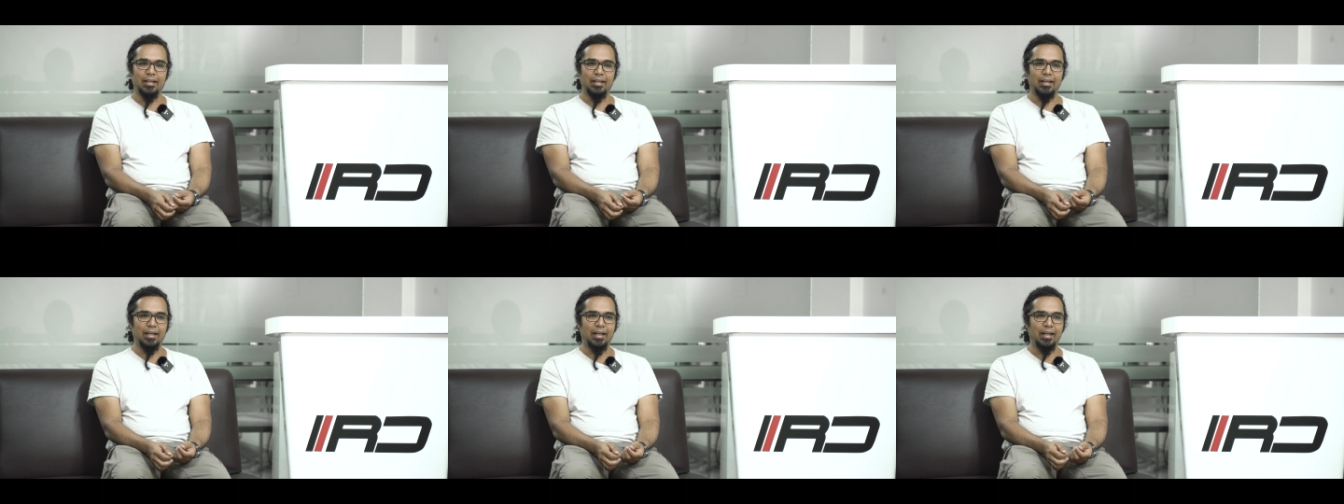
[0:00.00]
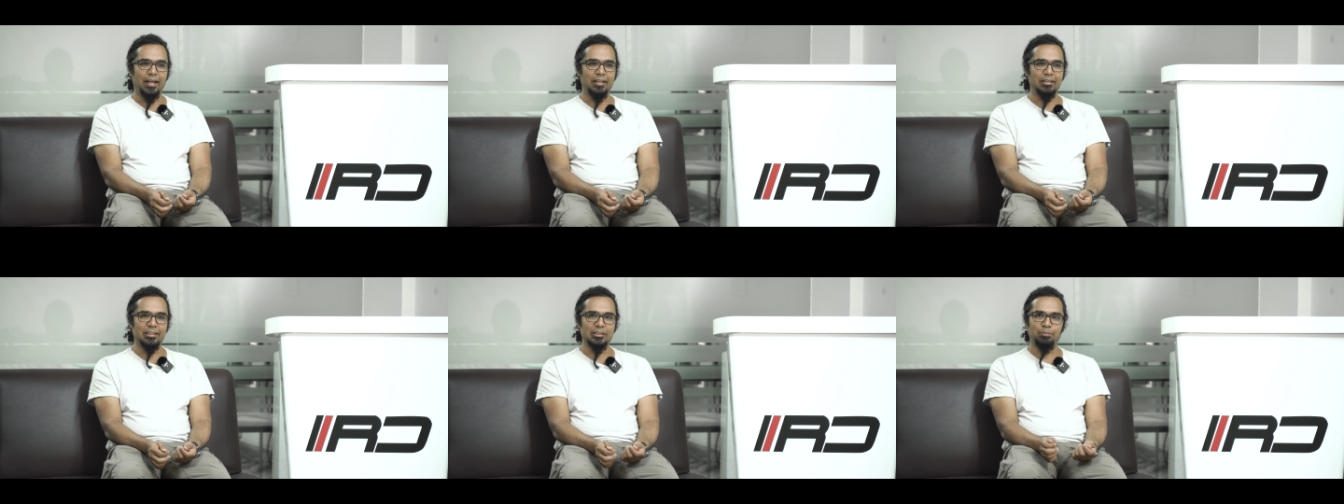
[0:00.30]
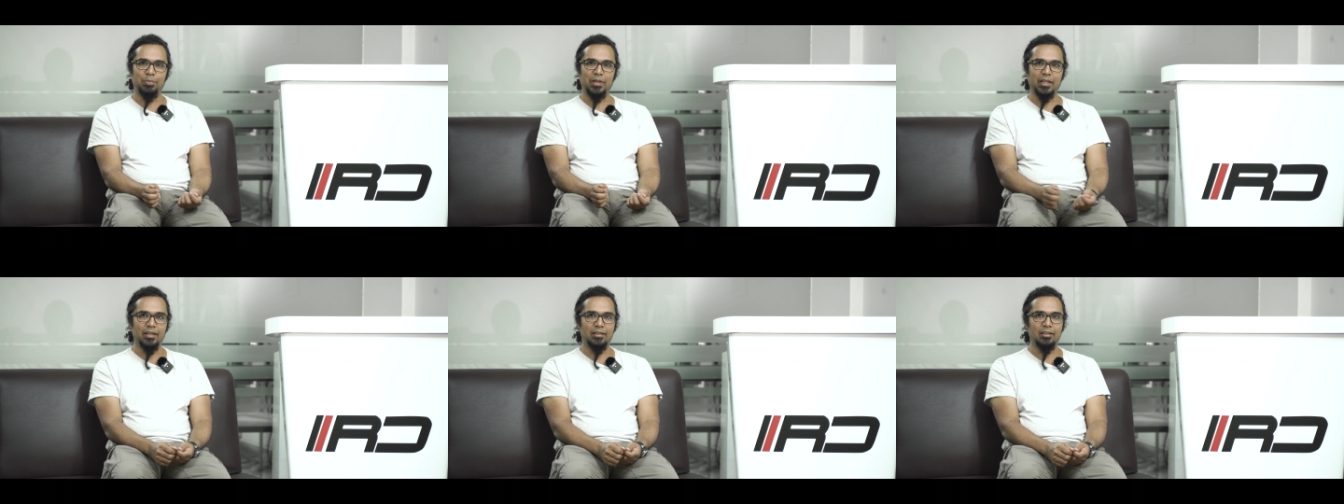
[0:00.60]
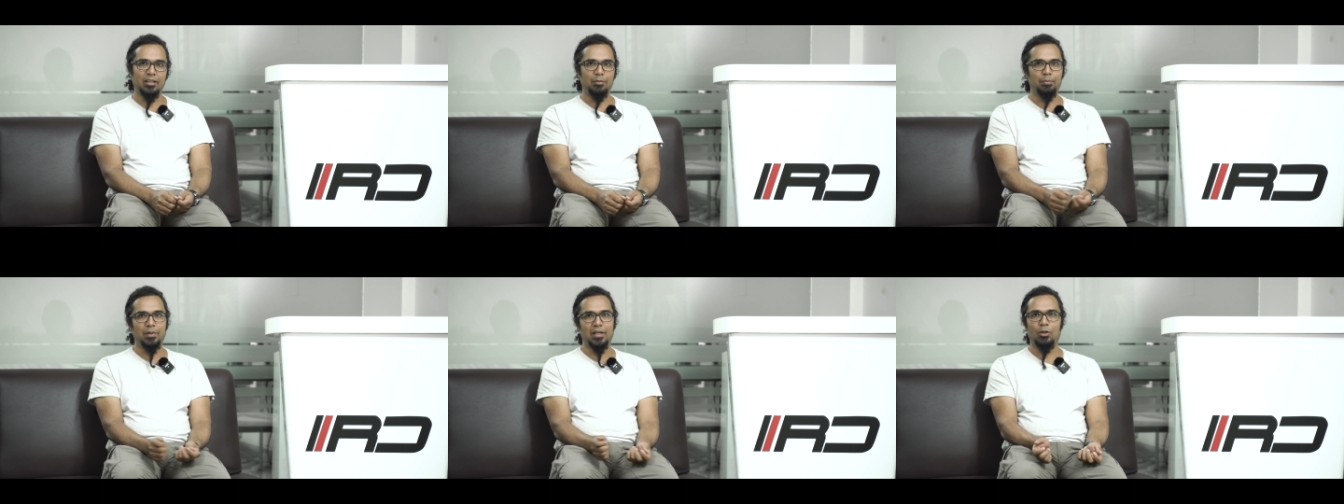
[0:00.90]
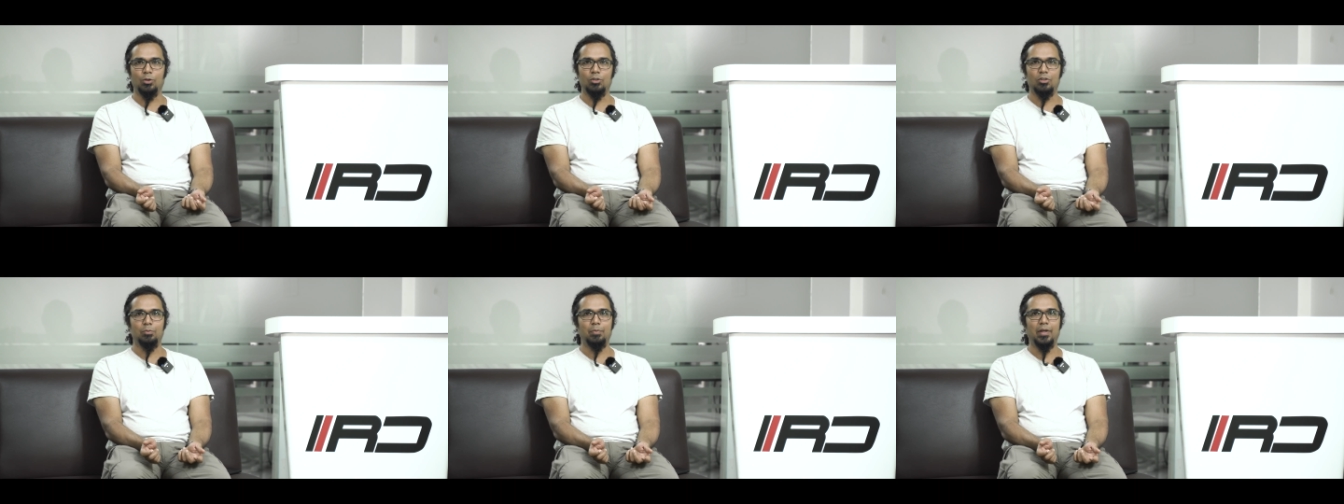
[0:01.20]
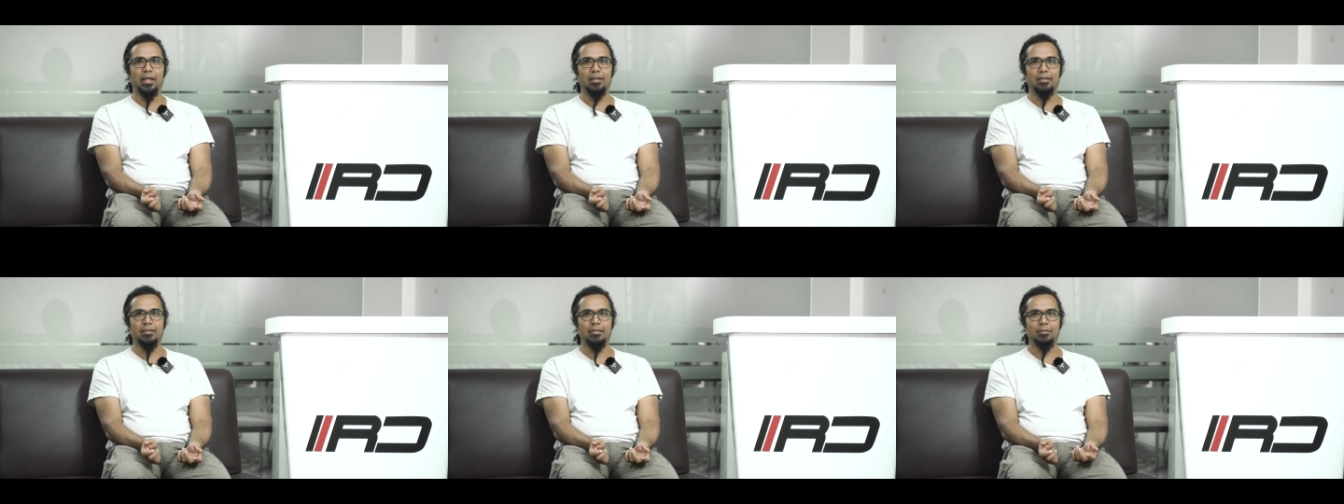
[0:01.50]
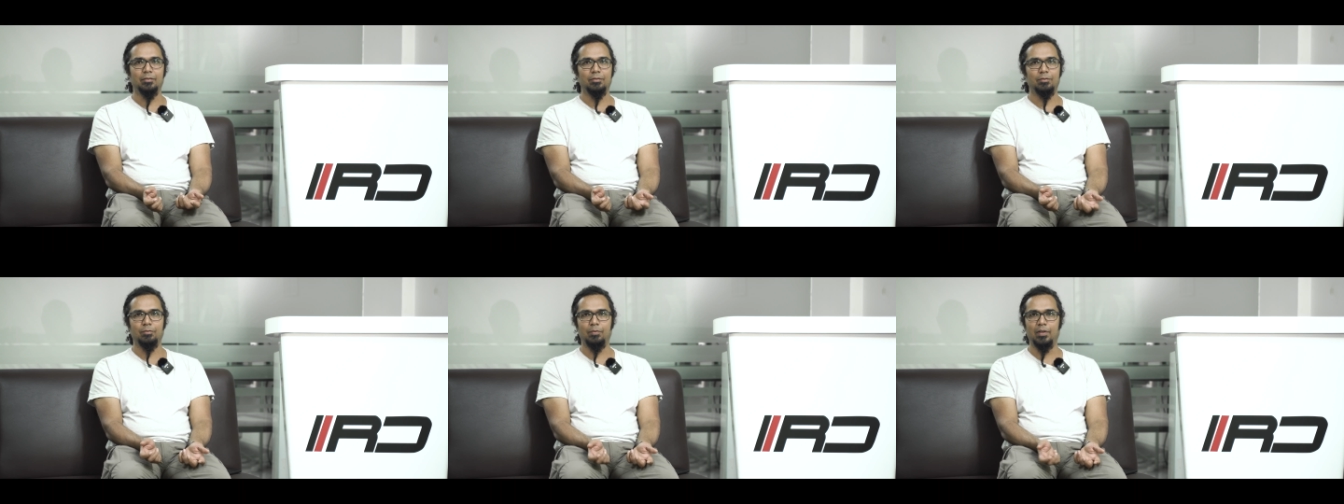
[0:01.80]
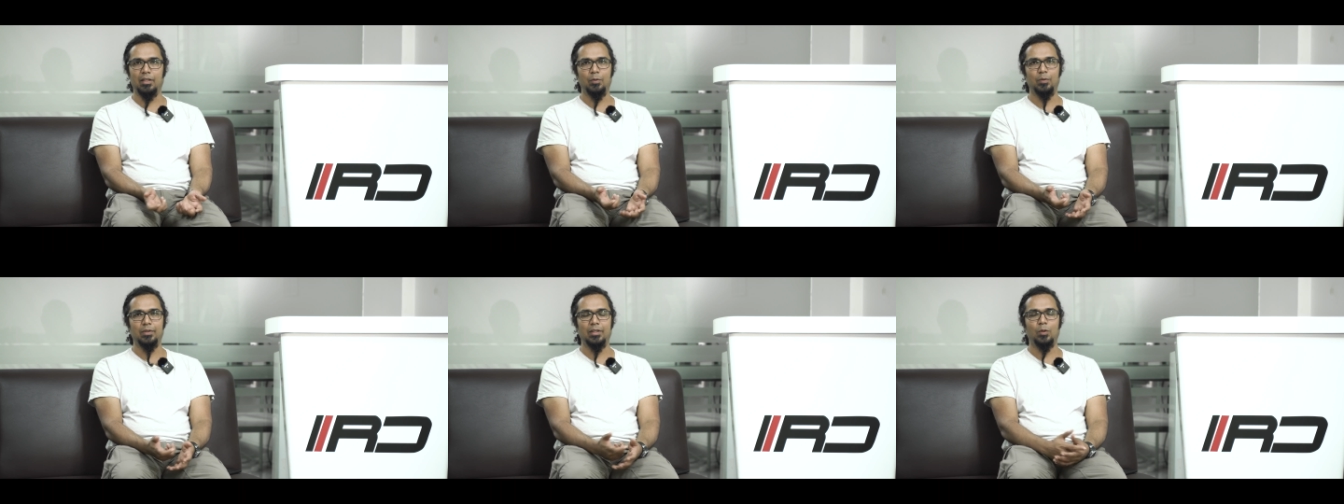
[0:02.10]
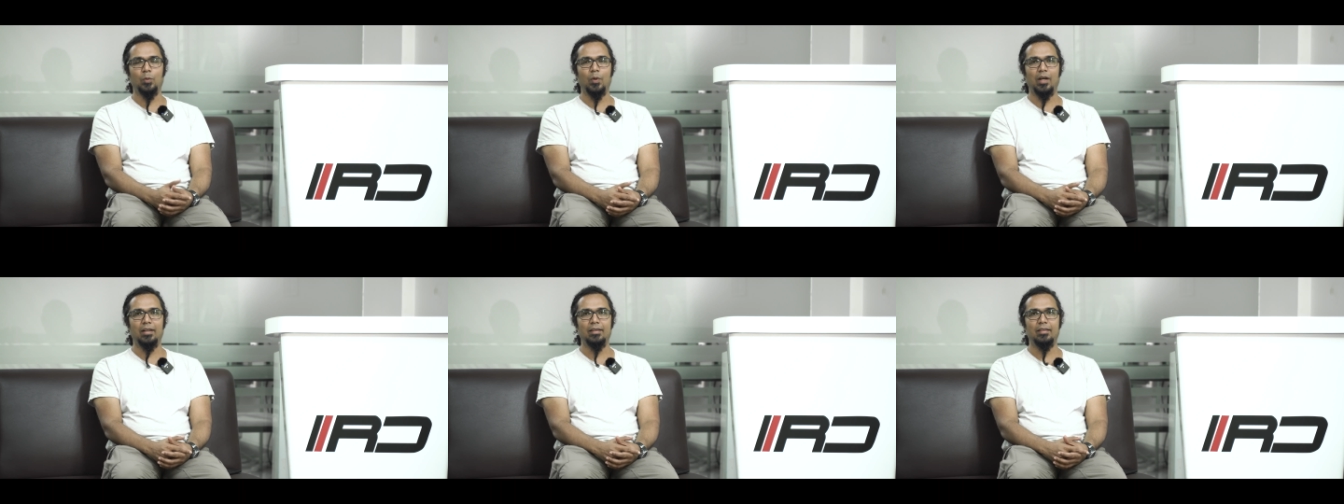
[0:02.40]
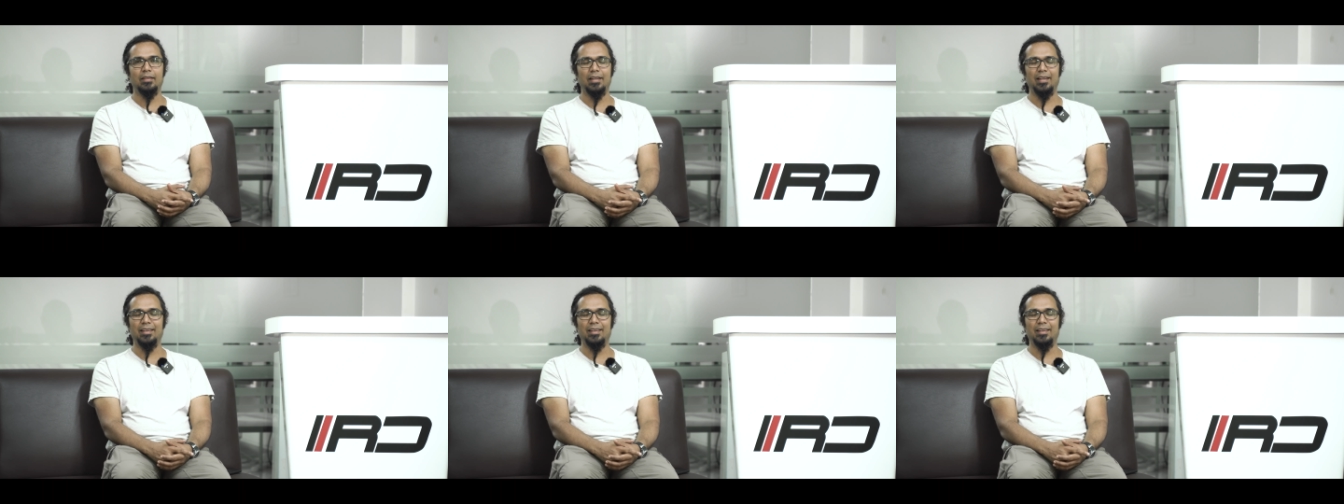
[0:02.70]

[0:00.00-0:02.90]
and just plug in and plug out of the bike whenever required.